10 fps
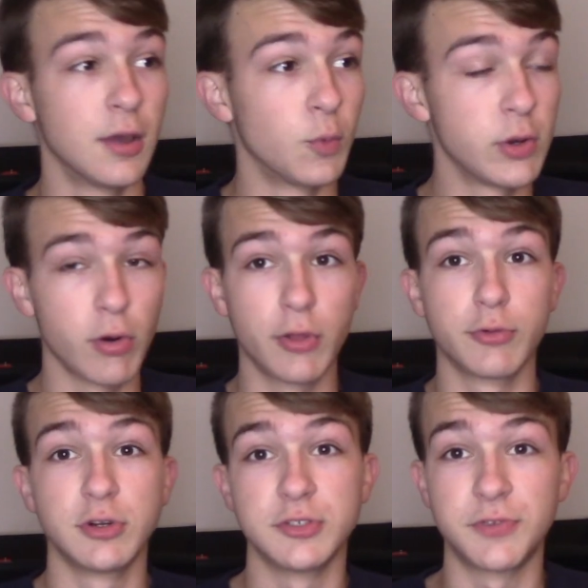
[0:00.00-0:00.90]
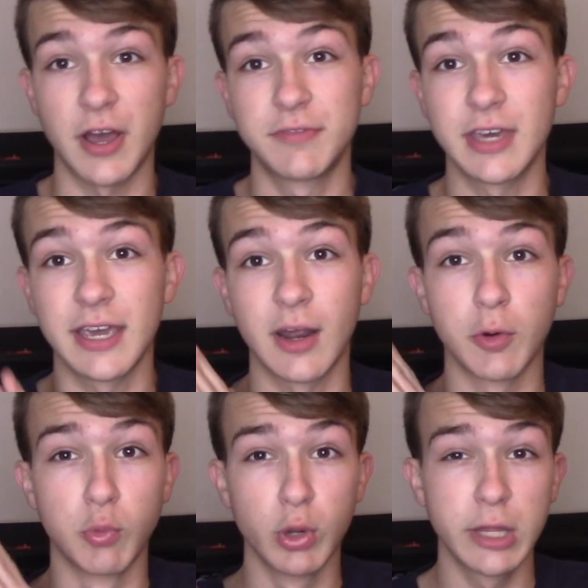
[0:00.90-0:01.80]
We are on the road to 5K, and I
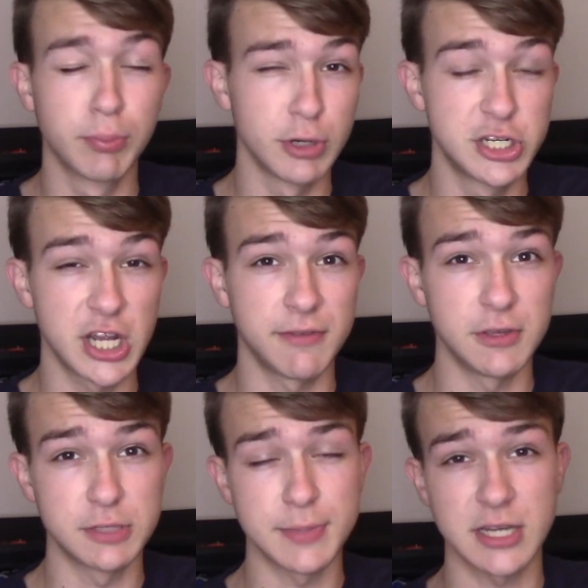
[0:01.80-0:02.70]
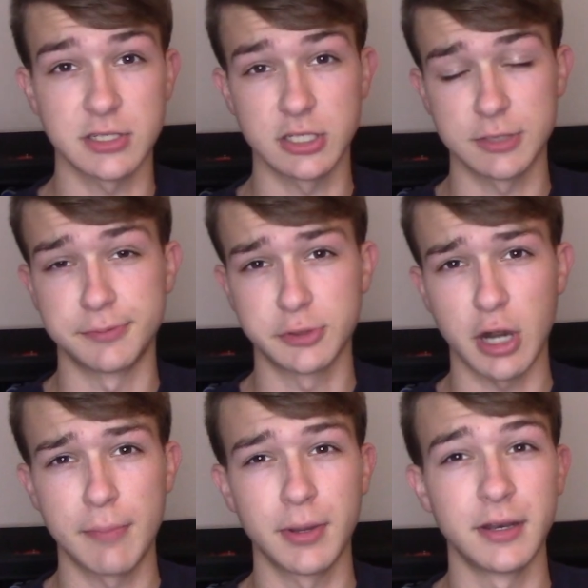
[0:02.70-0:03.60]
would really appreciate if you smash the
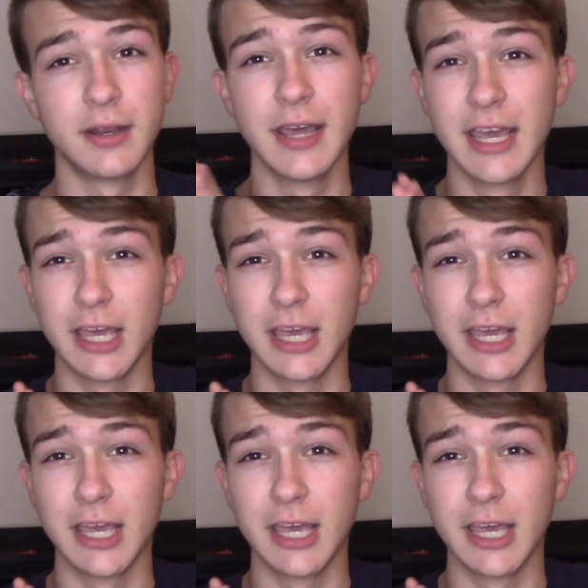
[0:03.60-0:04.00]
subscribe button.